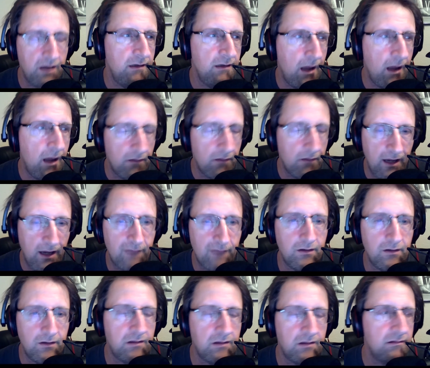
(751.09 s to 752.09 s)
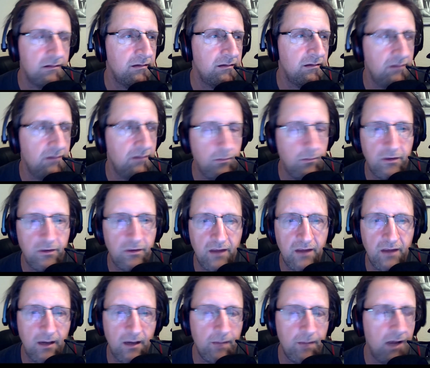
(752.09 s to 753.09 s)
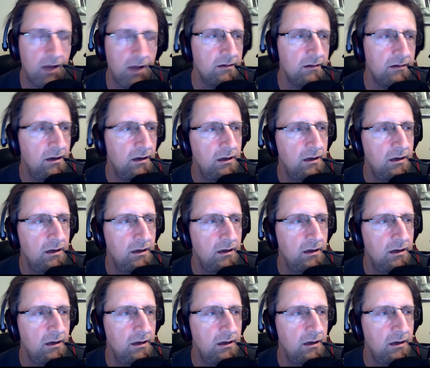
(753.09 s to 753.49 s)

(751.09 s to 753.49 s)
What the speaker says: Now they have this stupid thing about